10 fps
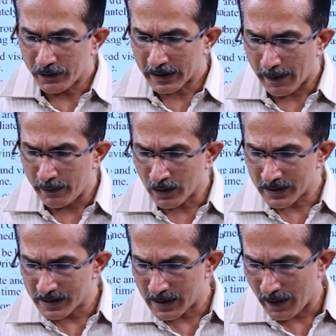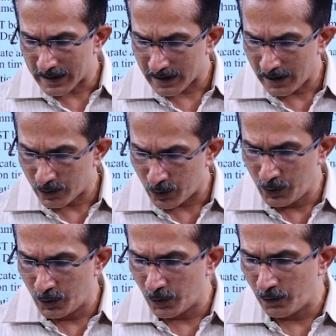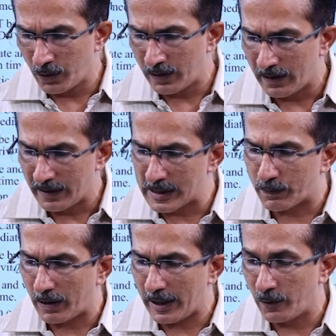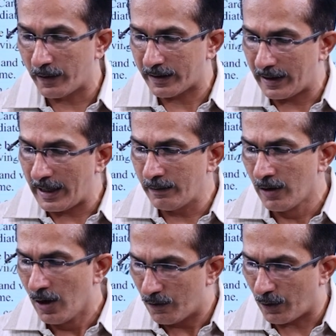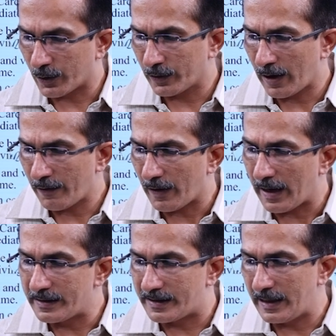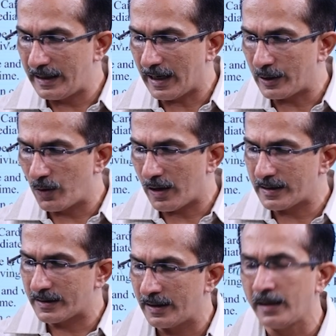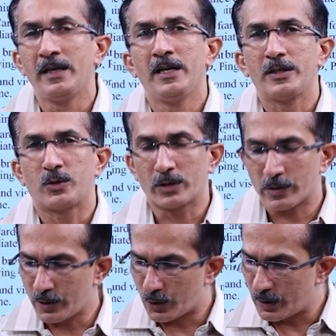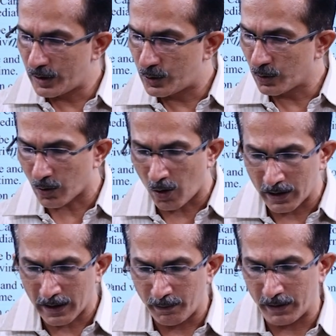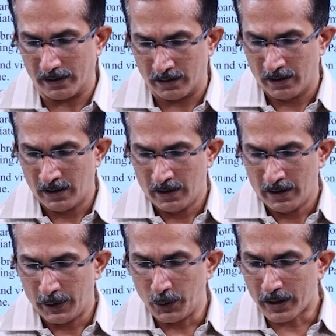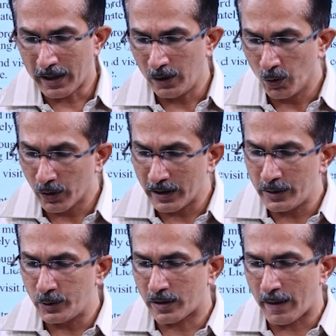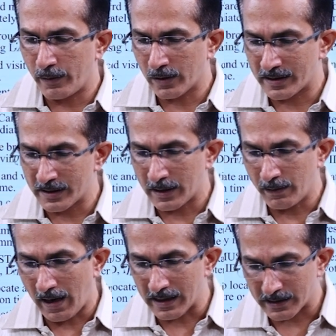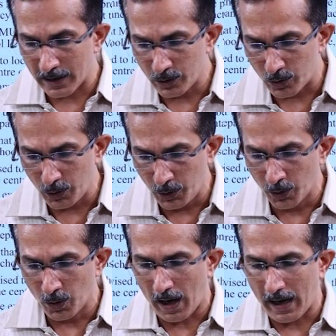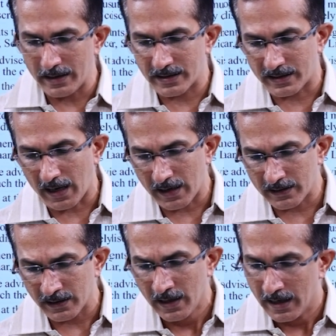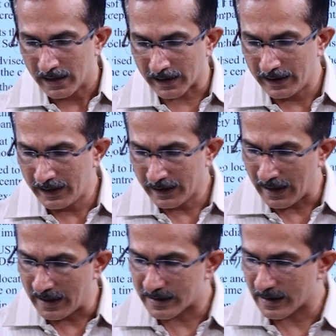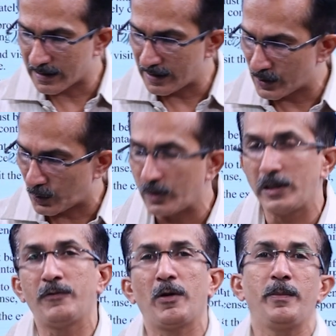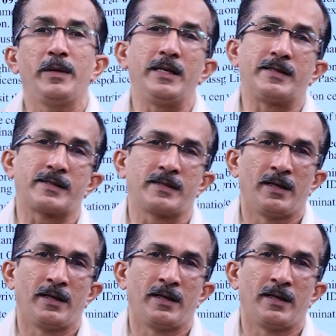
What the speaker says: of the computer system assigned to you would display your name, photograph and JEE Advanced 2022 roll number. You can log in into computer system assigned to you and start reading instructions 25 minutes.